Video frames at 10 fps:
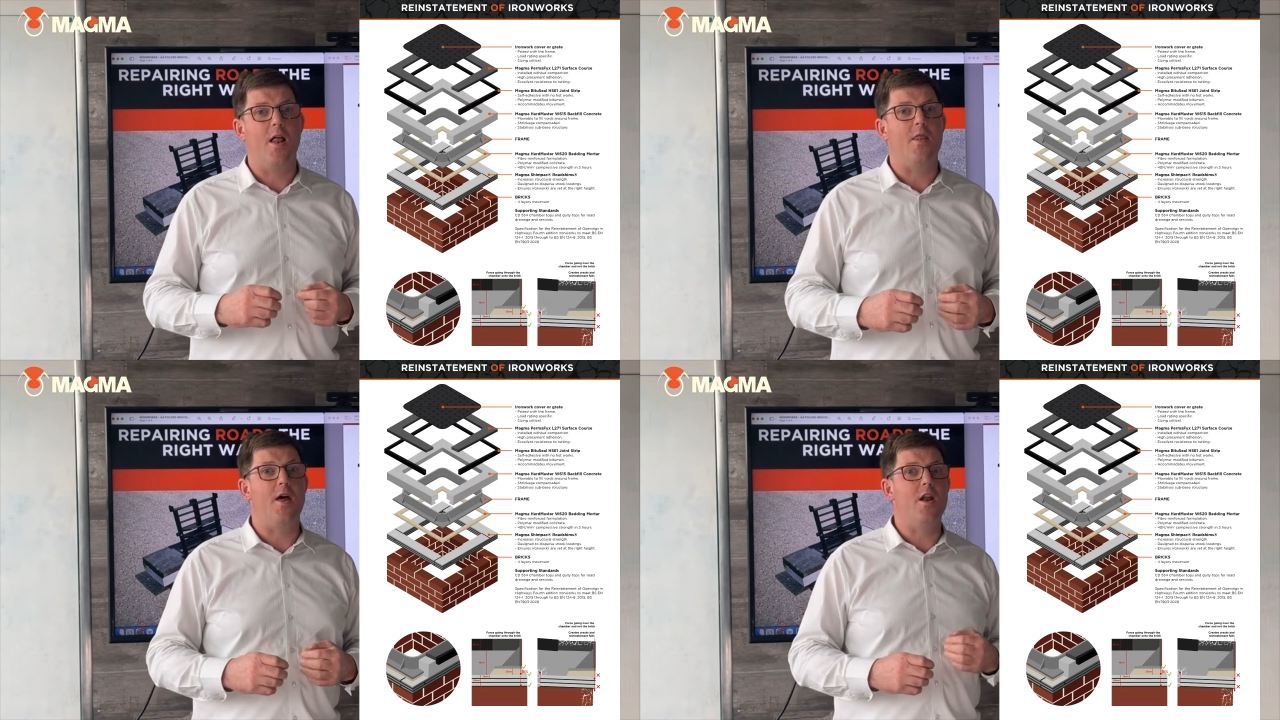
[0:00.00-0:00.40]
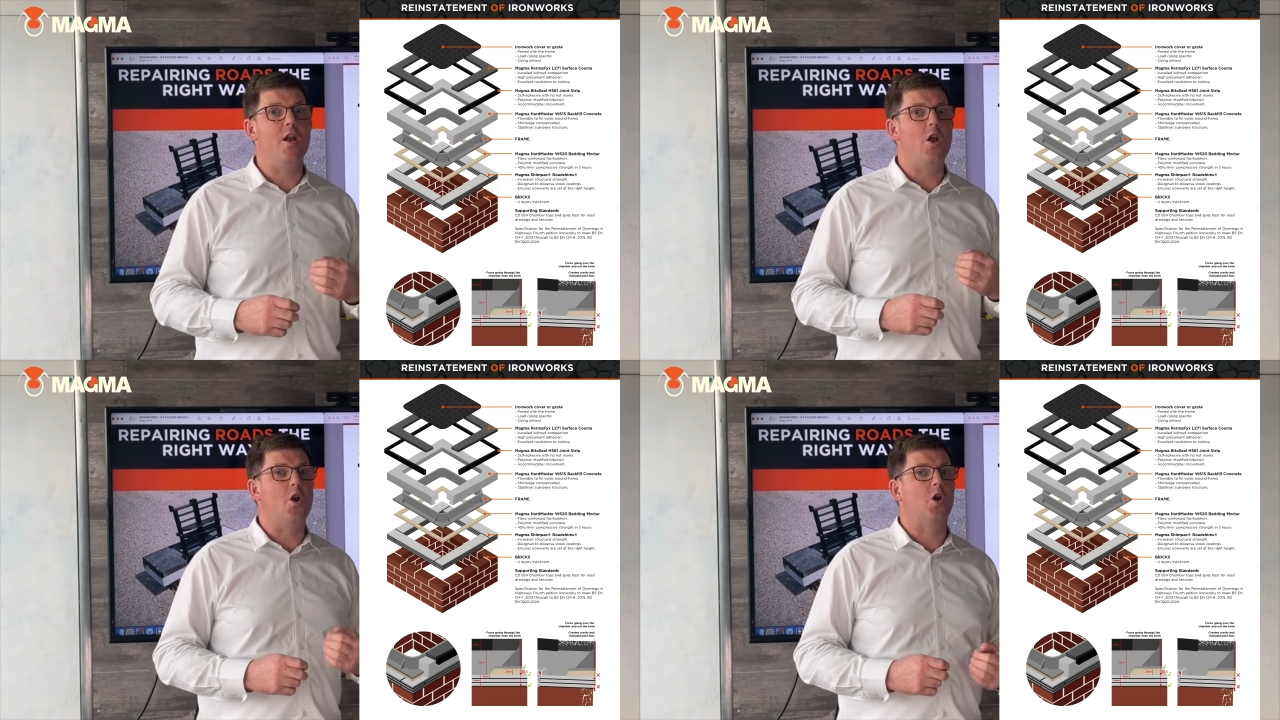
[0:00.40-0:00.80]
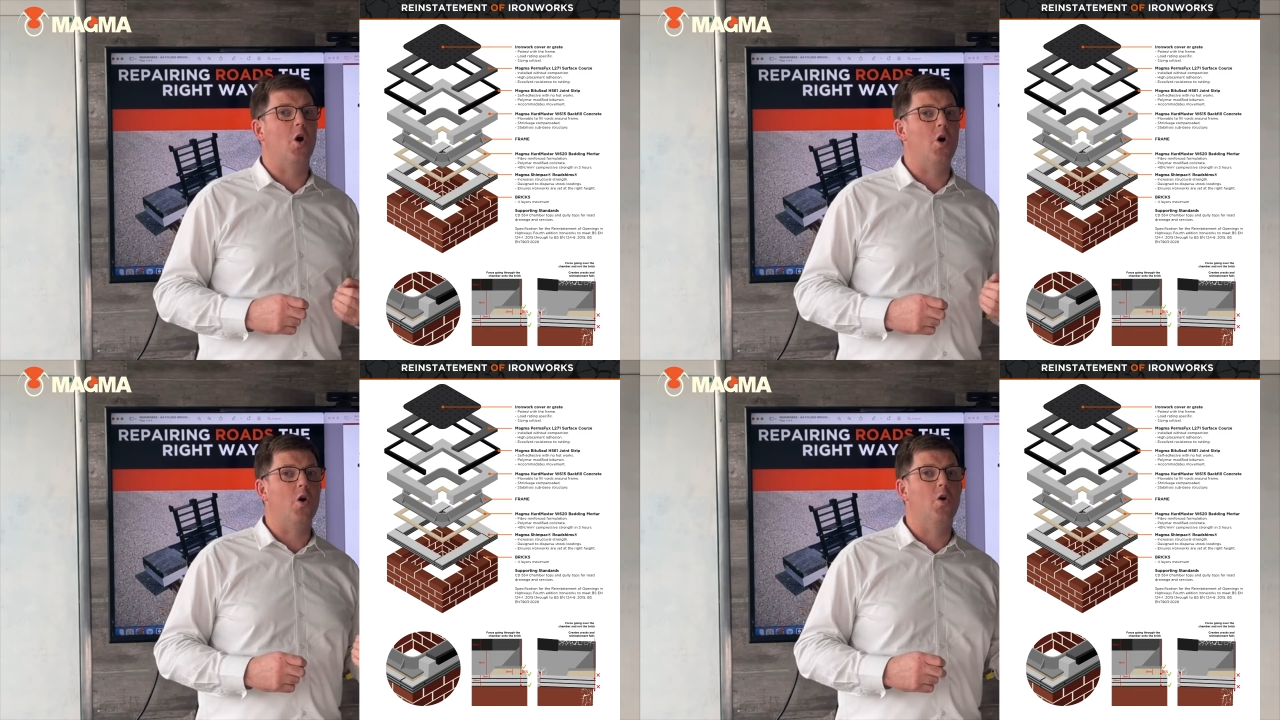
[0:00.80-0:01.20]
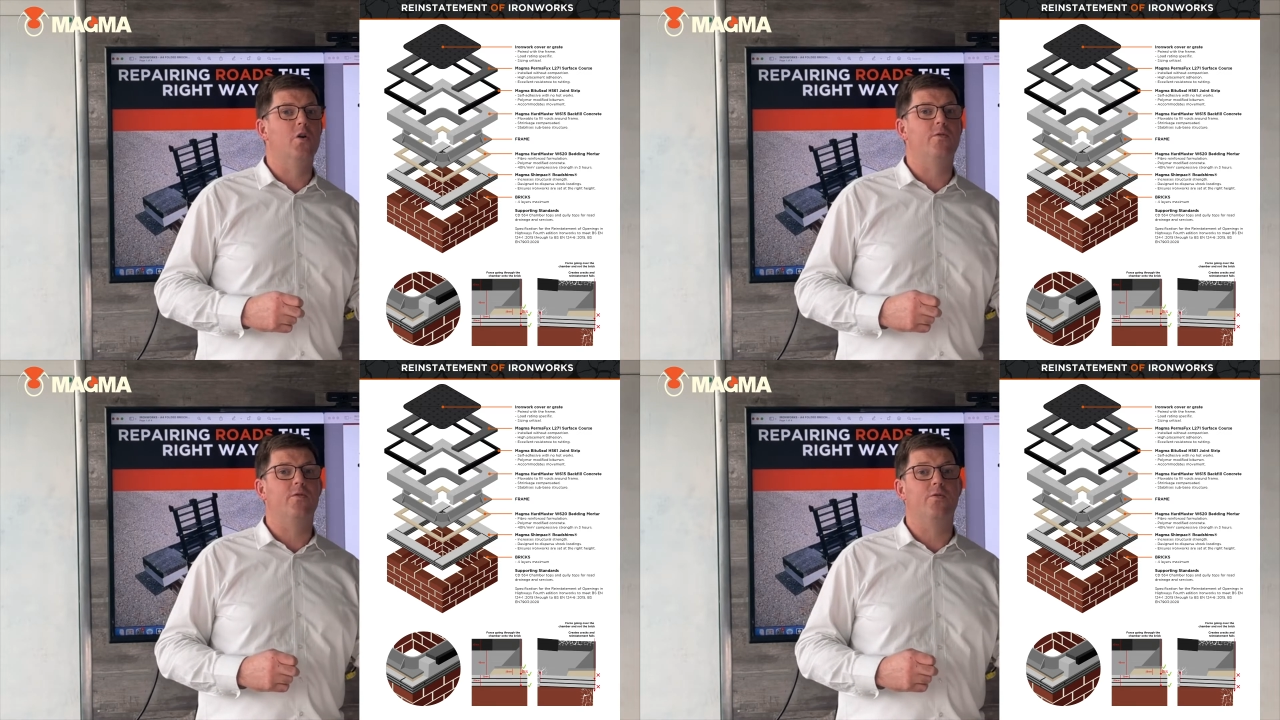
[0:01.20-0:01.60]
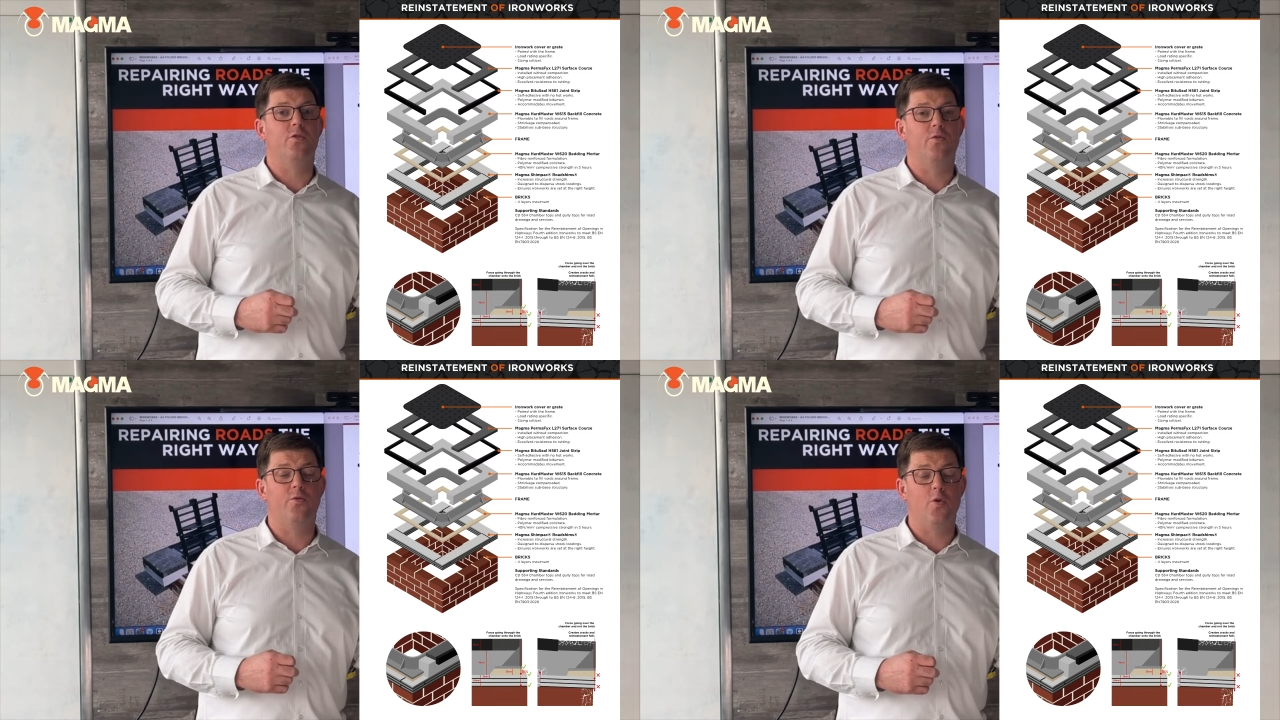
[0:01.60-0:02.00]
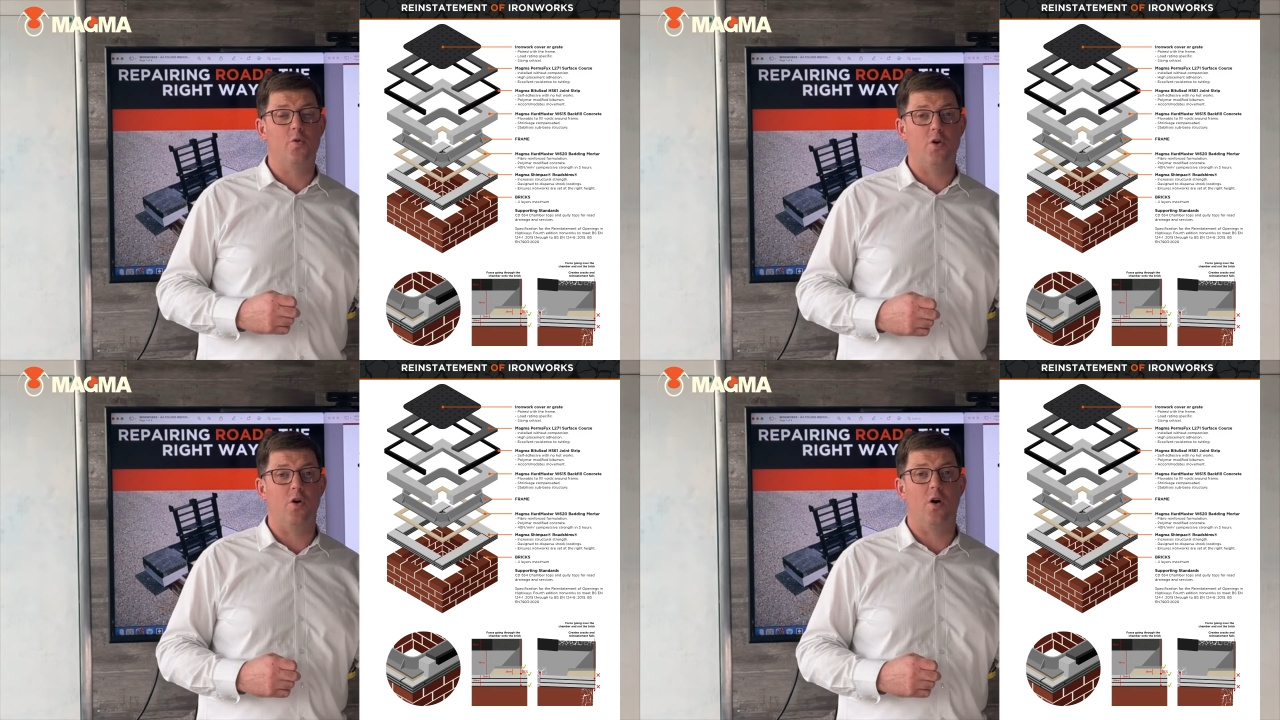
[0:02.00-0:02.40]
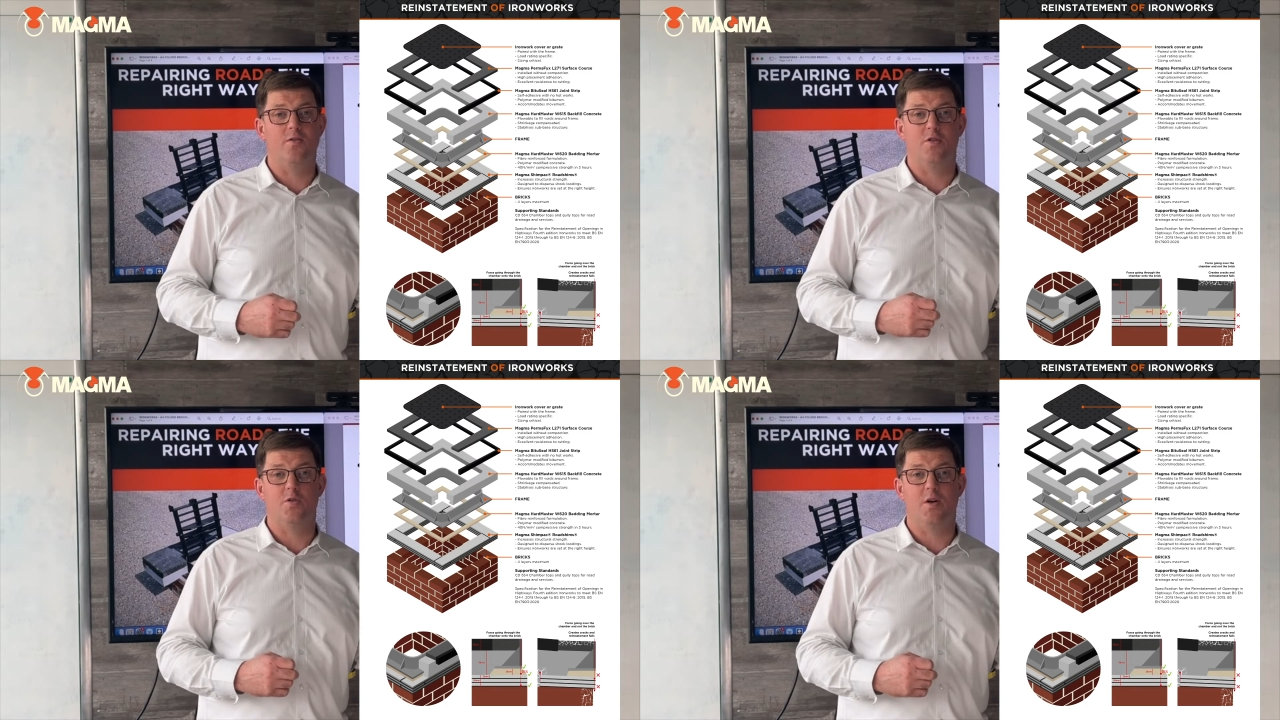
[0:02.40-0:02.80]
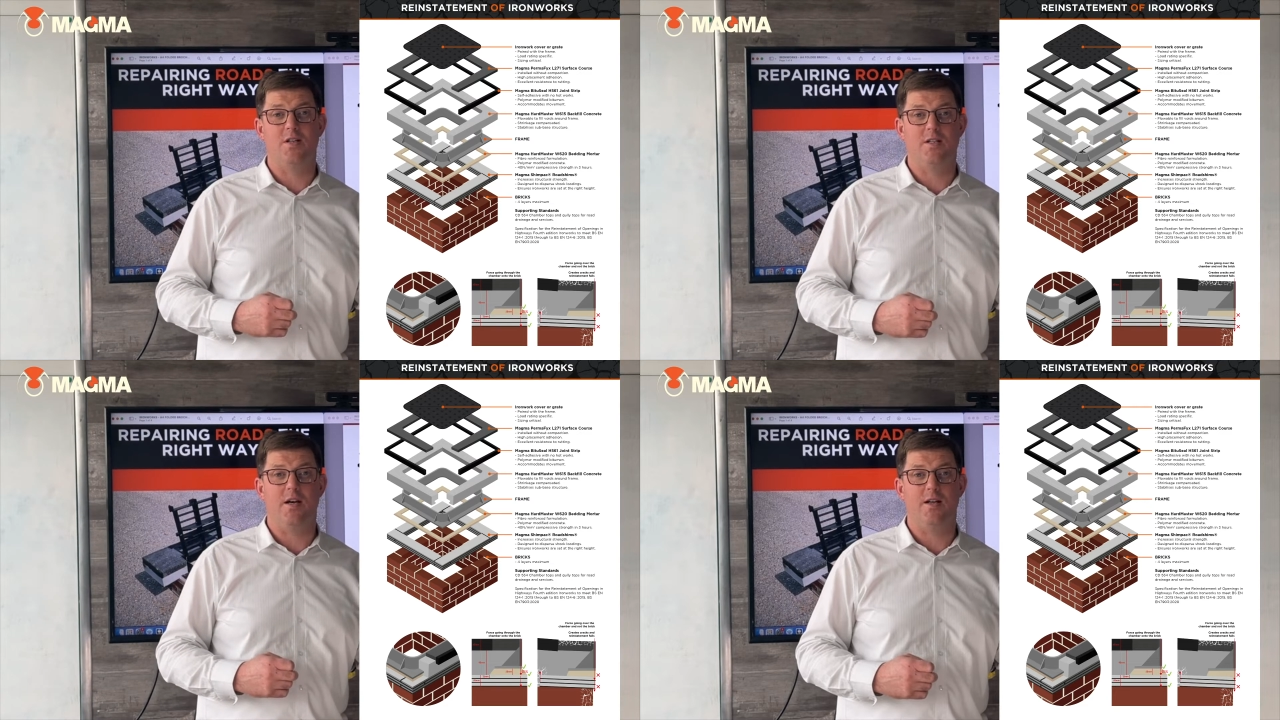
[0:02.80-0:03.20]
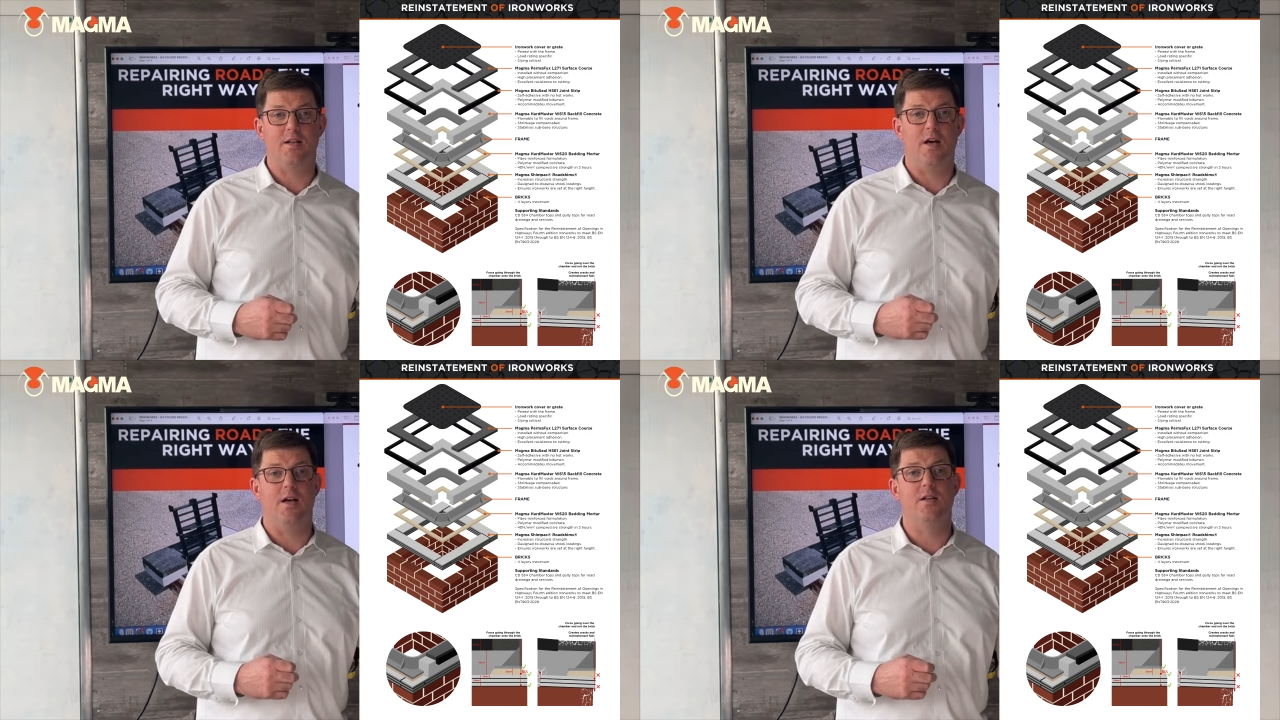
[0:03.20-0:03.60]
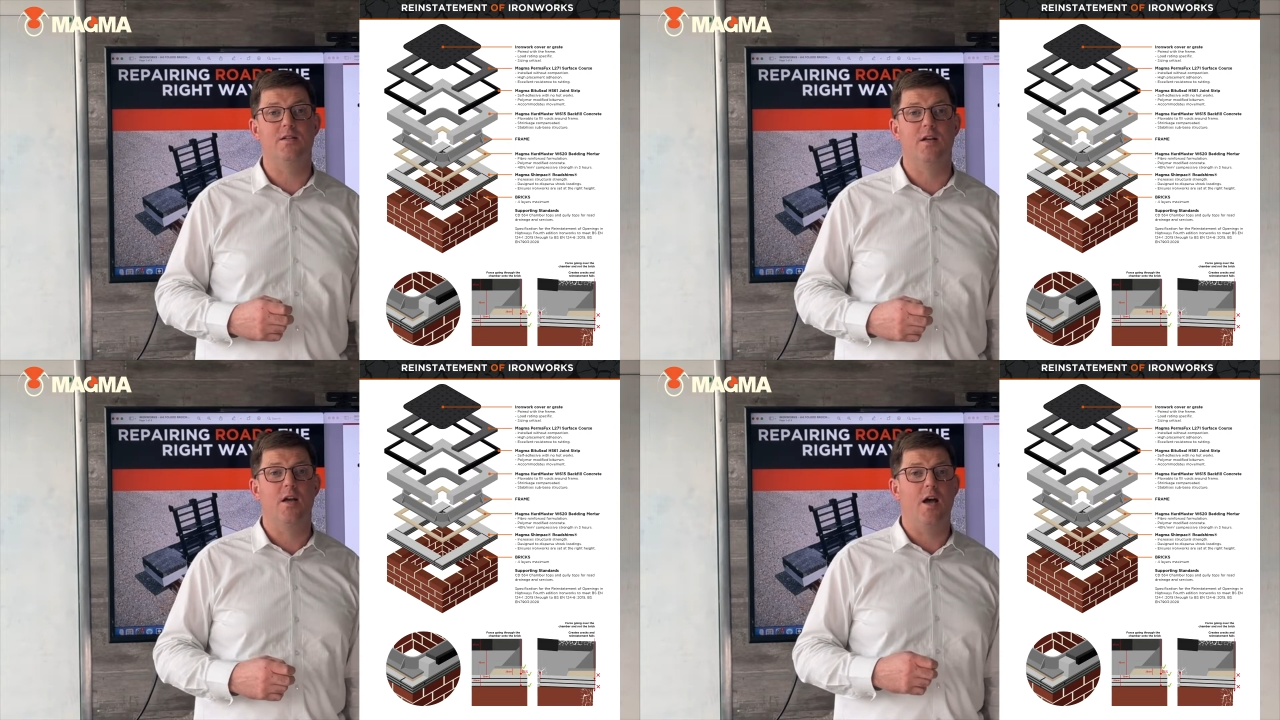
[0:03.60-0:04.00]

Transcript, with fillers: then going on to full cure after 28 days